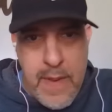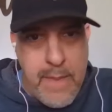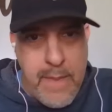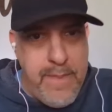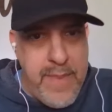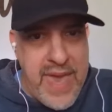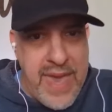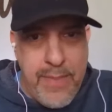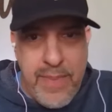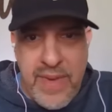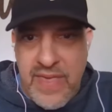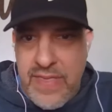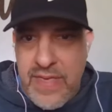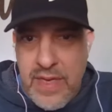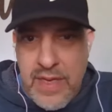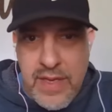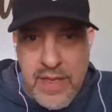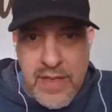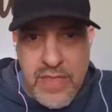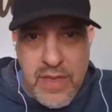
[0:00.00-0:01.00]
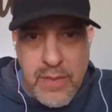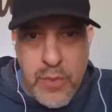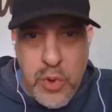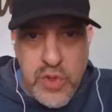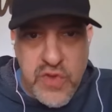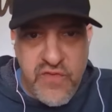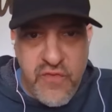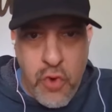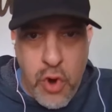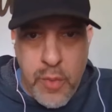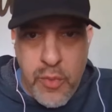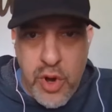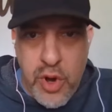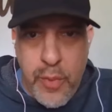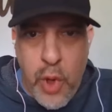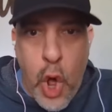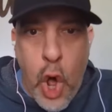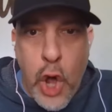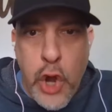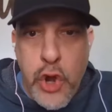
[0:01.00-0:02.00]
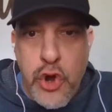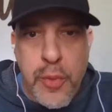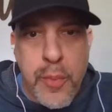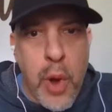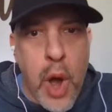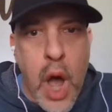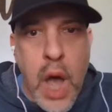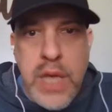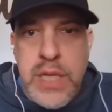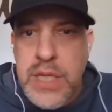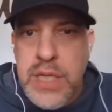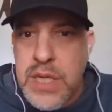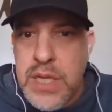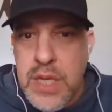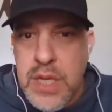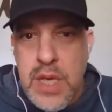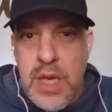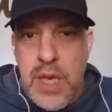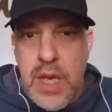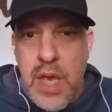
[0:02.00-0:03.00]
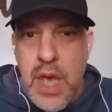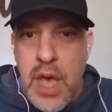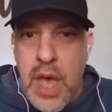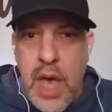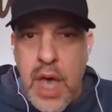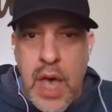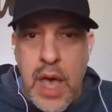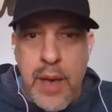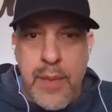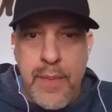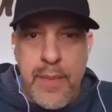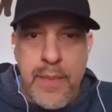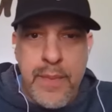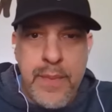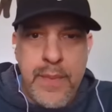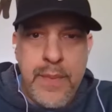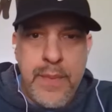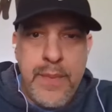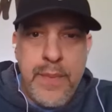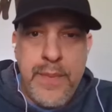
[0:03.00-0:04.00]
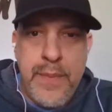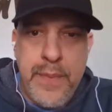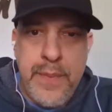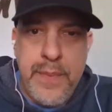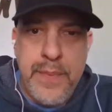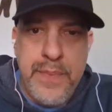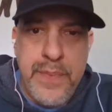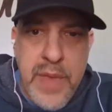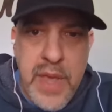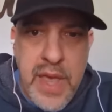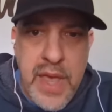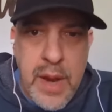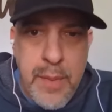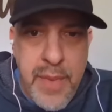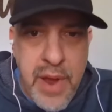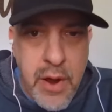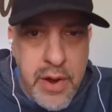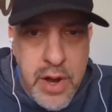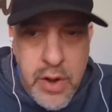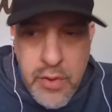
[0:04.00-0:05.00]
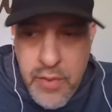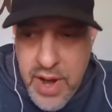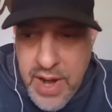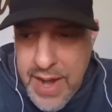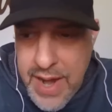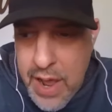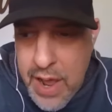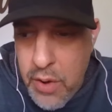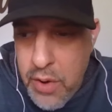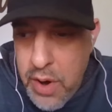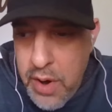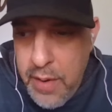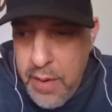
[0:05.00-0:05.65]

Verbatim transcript: maybe the the most formidable underboss um, in America right now.